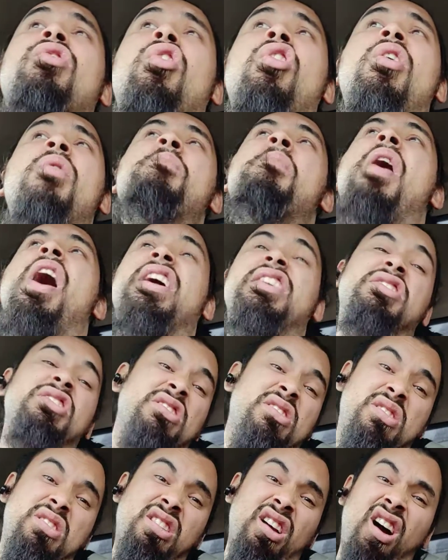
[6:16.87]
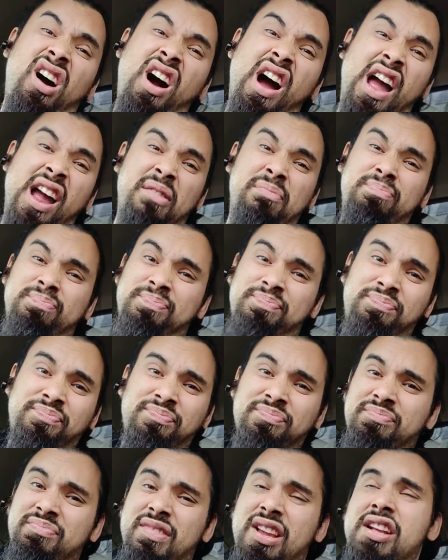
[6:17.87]
or it might just die.
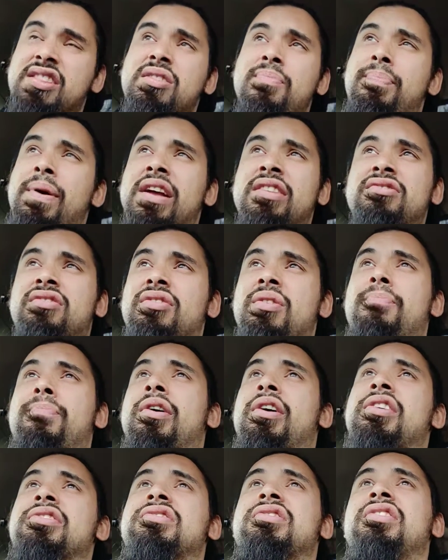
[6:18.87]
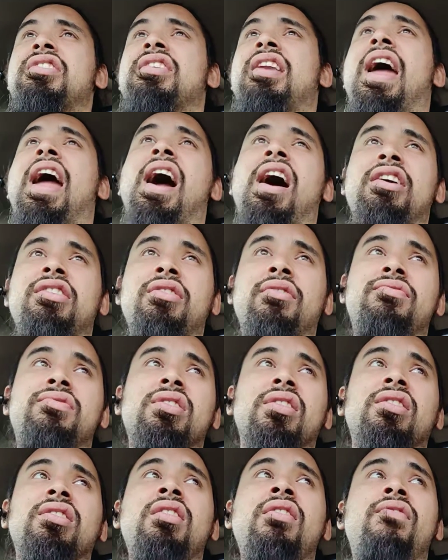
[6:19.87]
It depends on the person and how you've
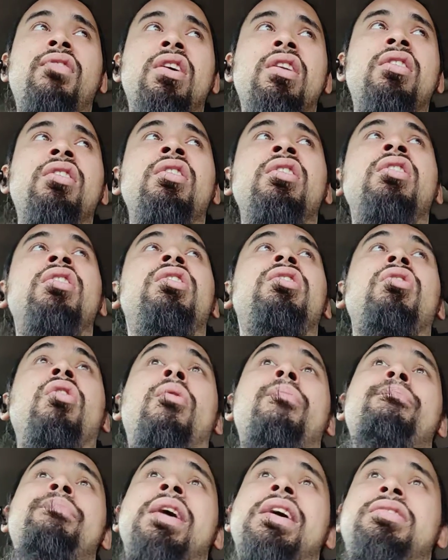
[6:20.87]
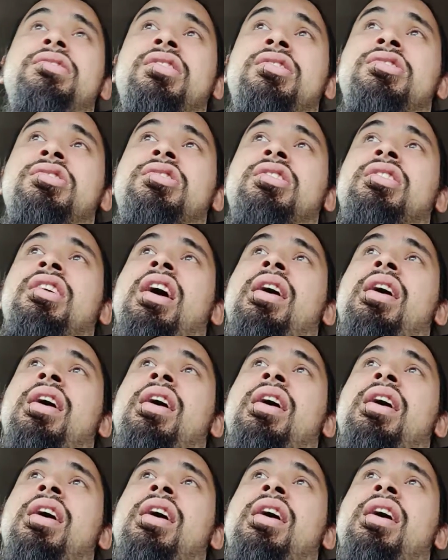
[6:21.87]
delivered your message to